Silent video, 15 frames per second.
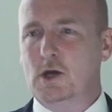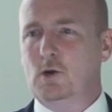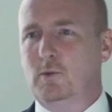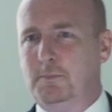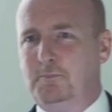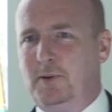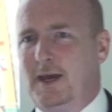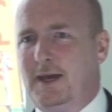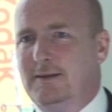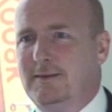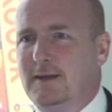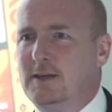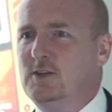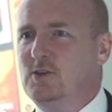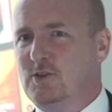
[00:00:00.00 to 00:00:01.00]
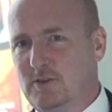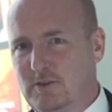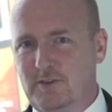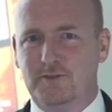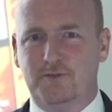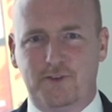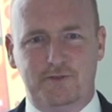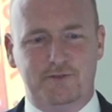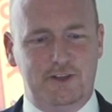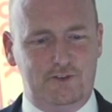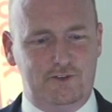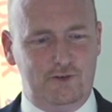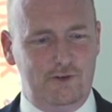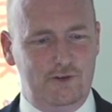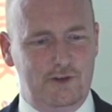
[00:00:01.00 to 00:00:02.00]
We pay attention to
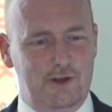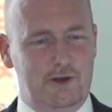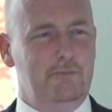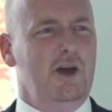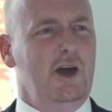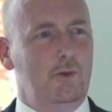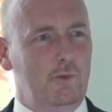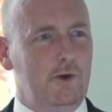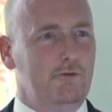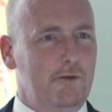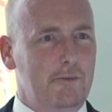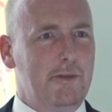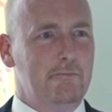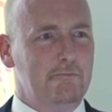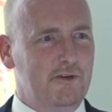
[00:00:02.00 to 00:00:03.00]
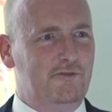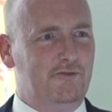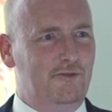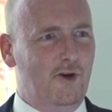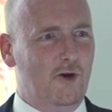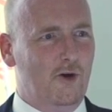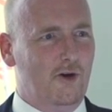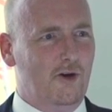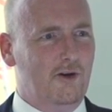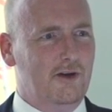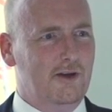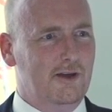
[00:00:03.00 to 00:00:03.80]
52 of them and we remember 4.